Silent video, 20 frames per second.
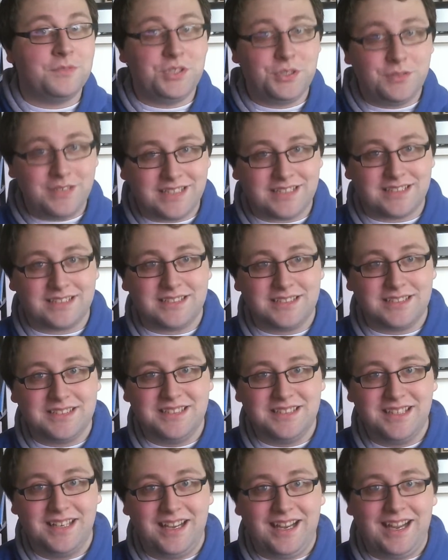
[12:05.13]
Judas.
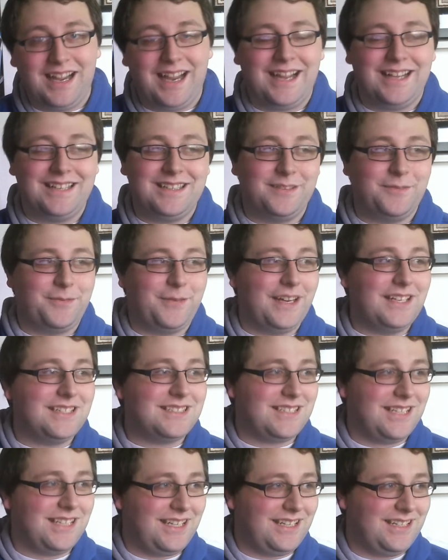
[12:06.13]
And the face
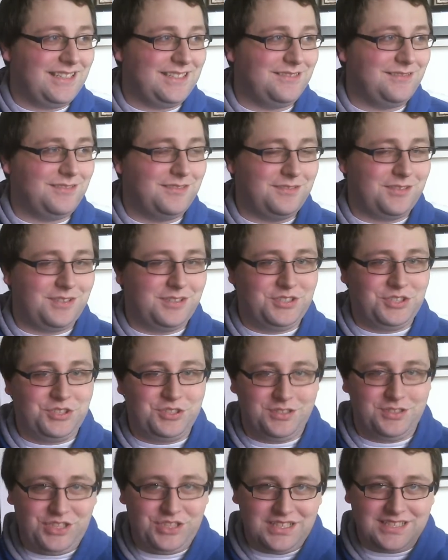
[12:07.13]
that
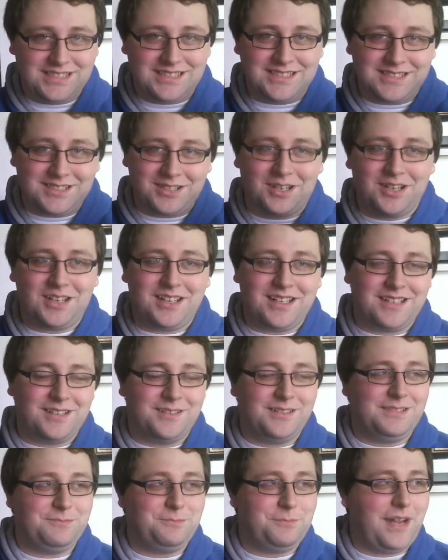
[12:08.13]
Jesus Kirk
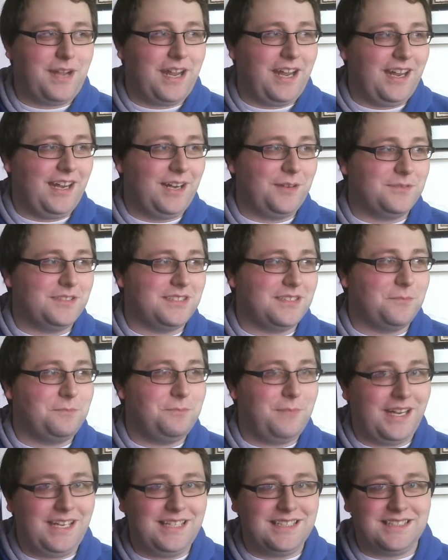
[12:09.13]
made was
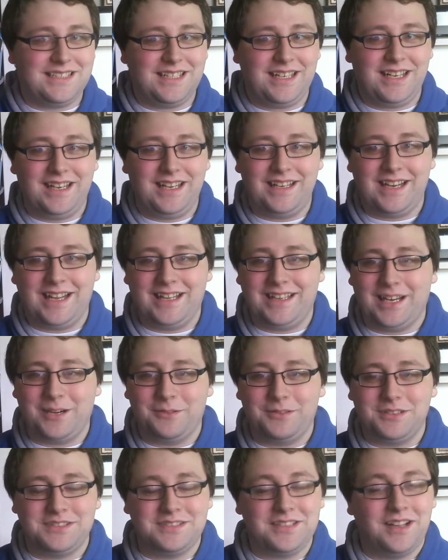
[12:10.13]
amazing, and there
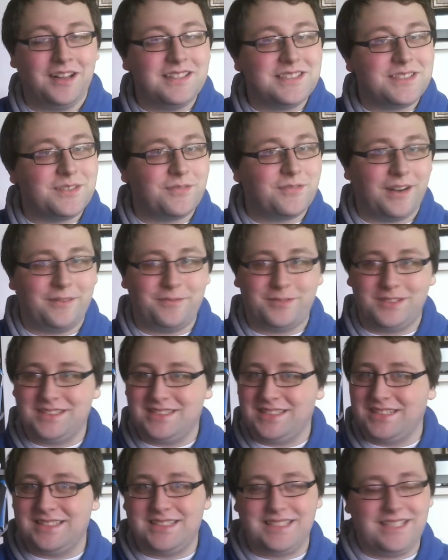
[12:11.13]
was tons of
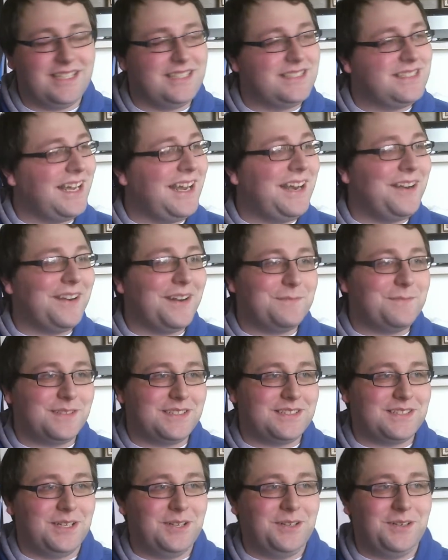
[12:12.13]
references the entire
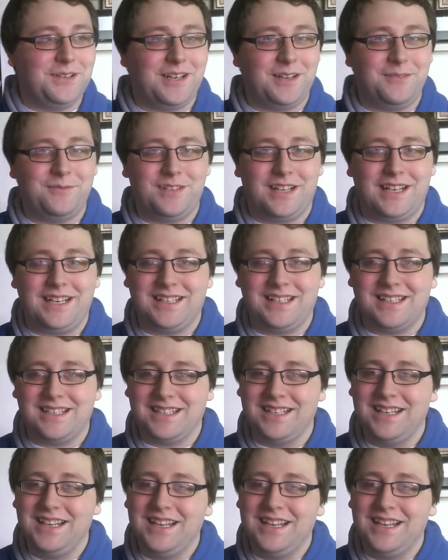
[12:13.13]
episode of like